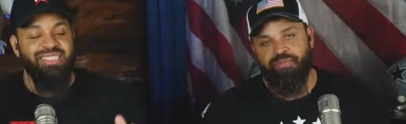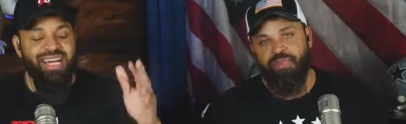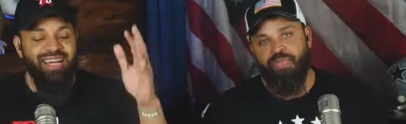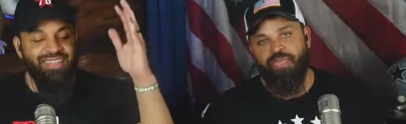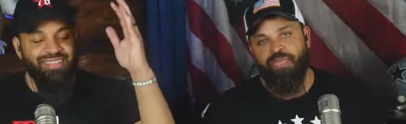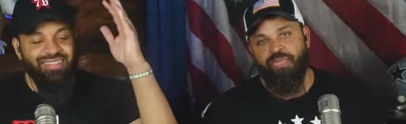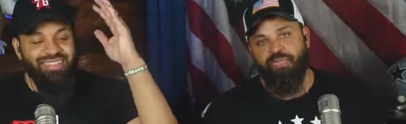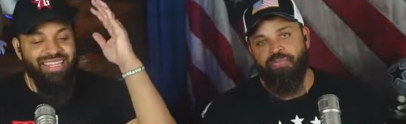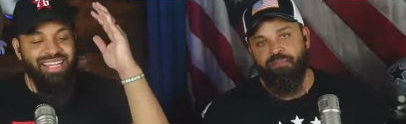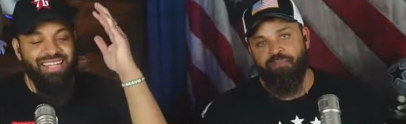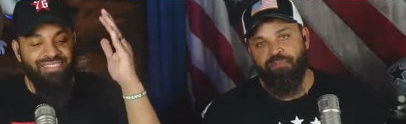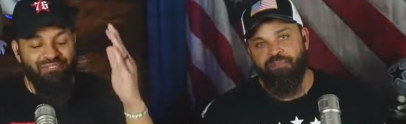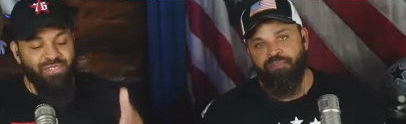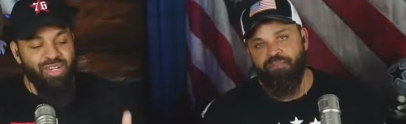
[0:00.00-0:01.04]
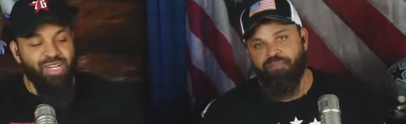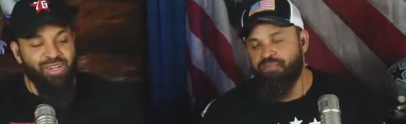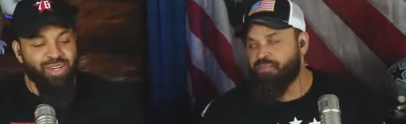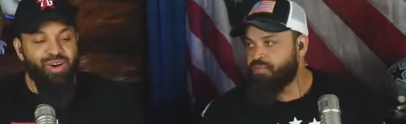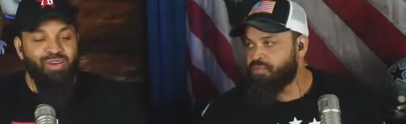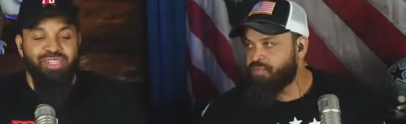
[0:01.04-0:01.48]
Speaker 1: like, kicking the field
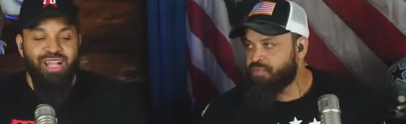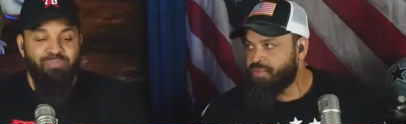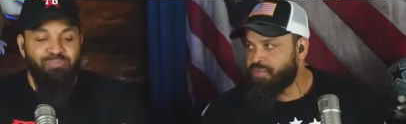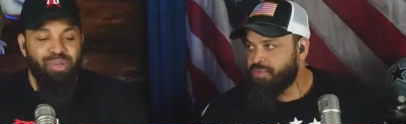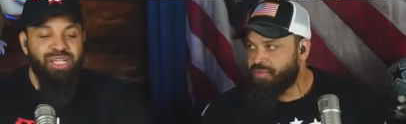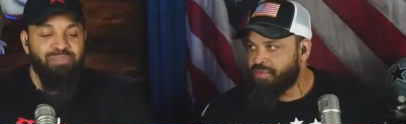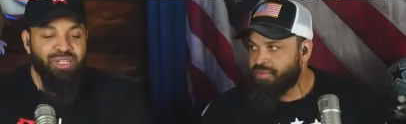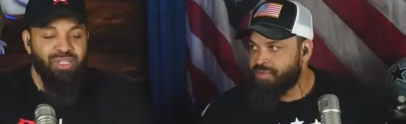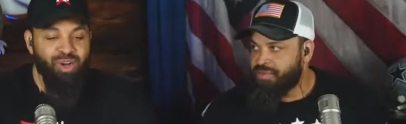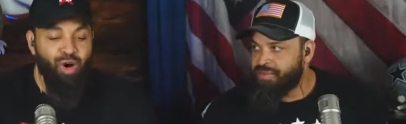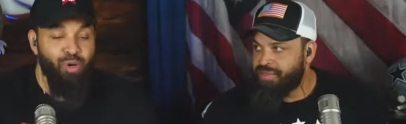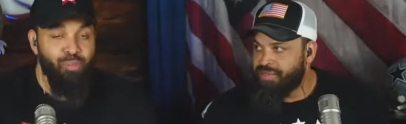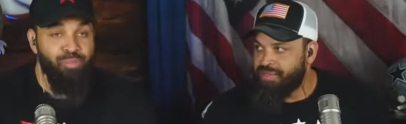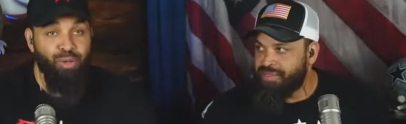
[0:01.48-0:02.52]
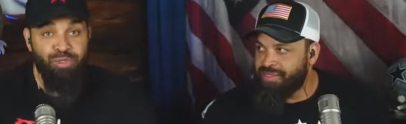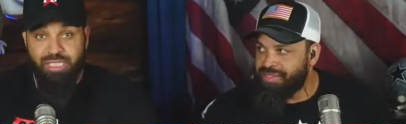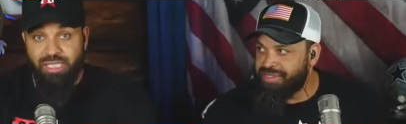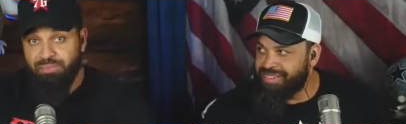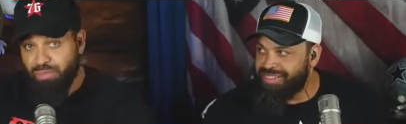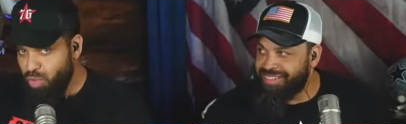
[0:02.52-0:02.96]
goal, y'all picking the goalpost
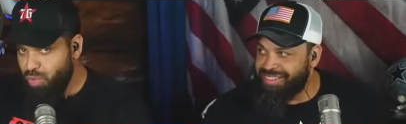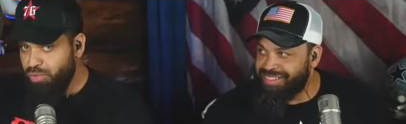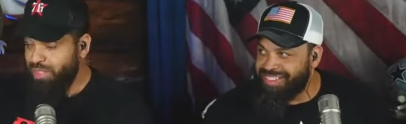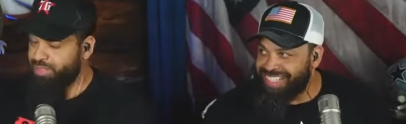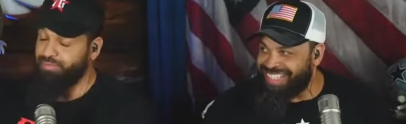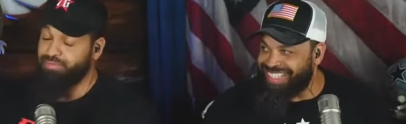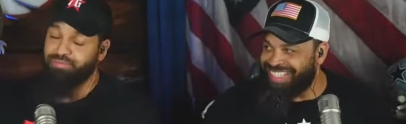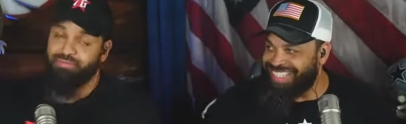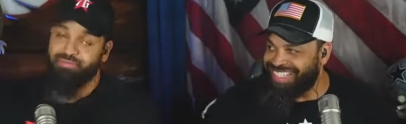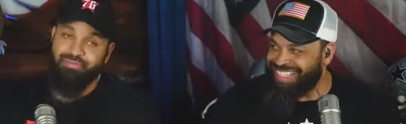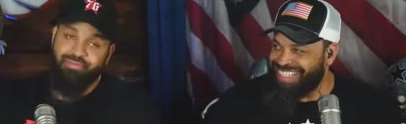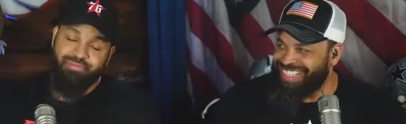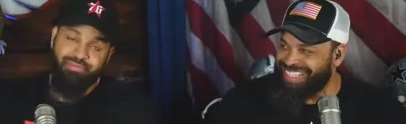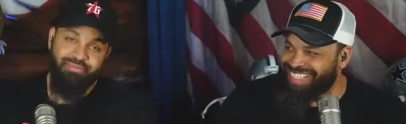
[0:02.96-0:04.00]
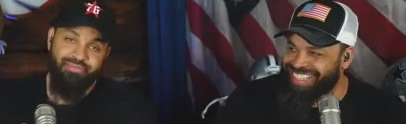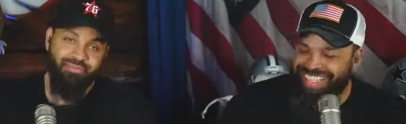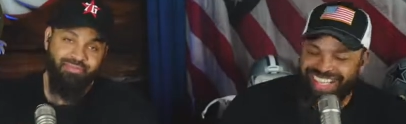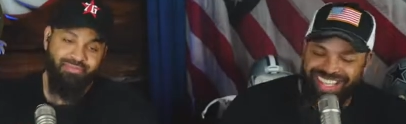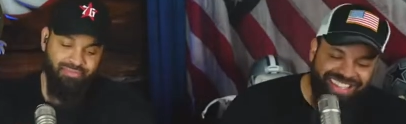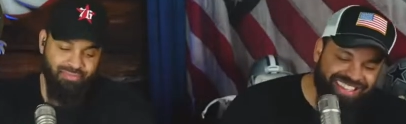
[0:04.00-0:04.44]
and moving.
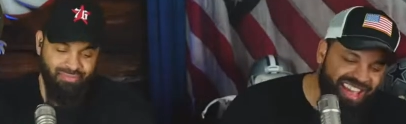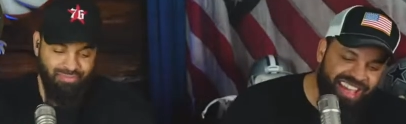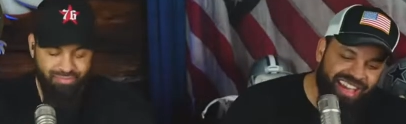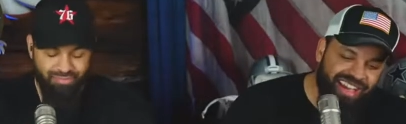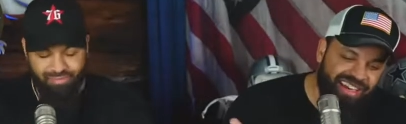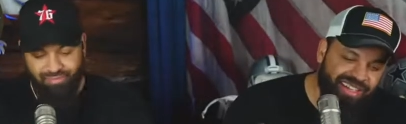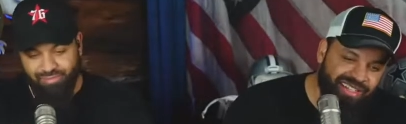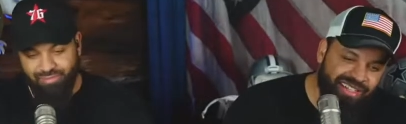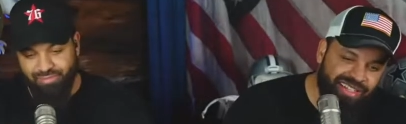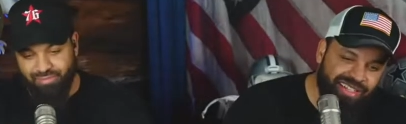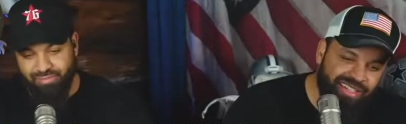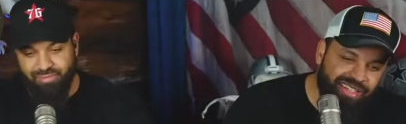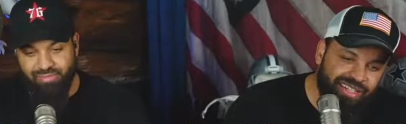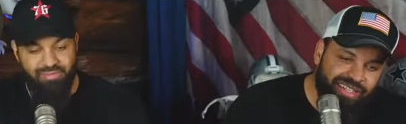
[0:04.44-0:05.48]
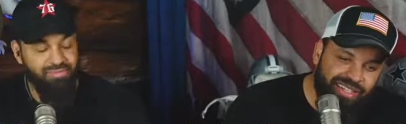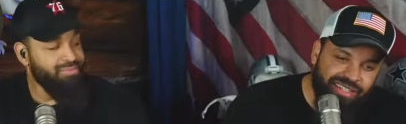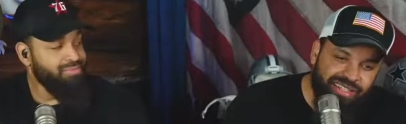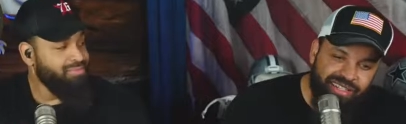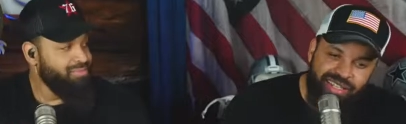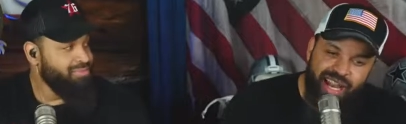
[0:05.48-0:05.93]
right, right.
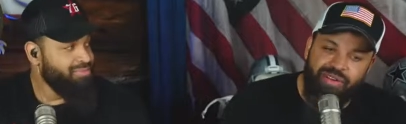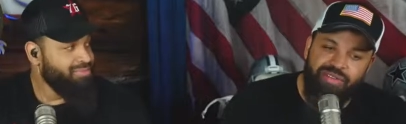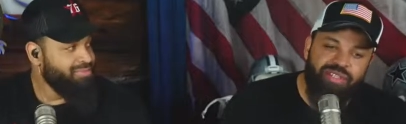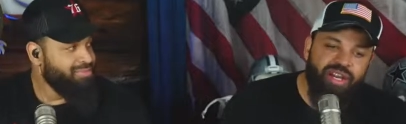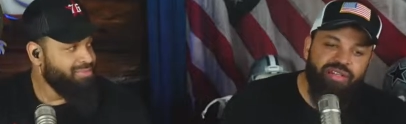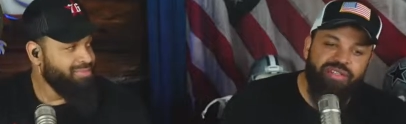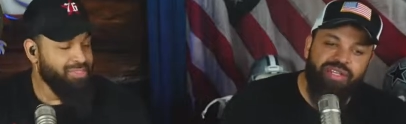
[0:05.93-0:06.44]
Right.